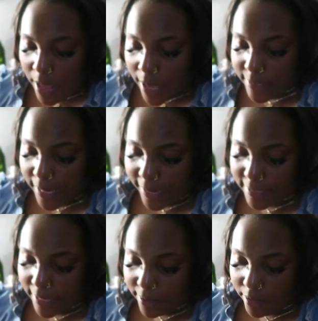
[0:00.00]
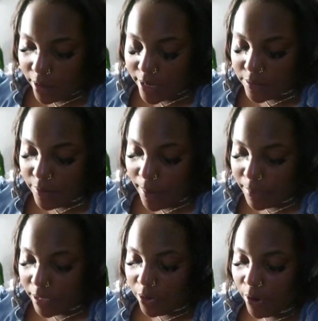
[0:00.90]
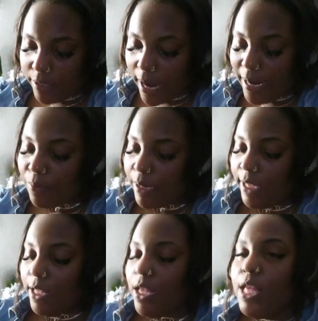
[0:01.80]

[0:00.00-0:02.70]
a toxin that could cause vomiting or diarrhea.